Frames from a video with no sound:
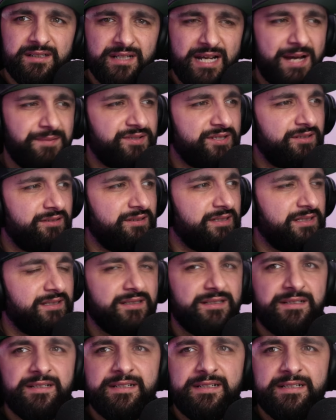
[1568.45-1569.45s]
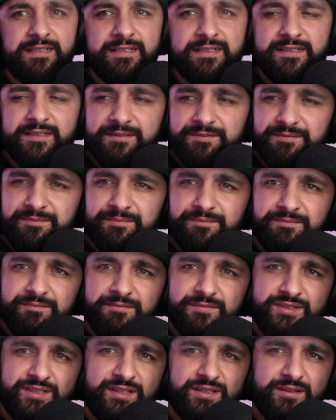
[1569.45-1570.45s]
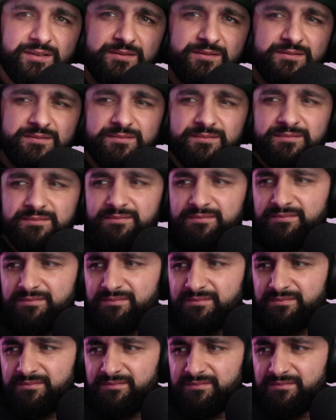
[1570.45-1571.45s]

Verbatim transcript: Absolutely. So hmm.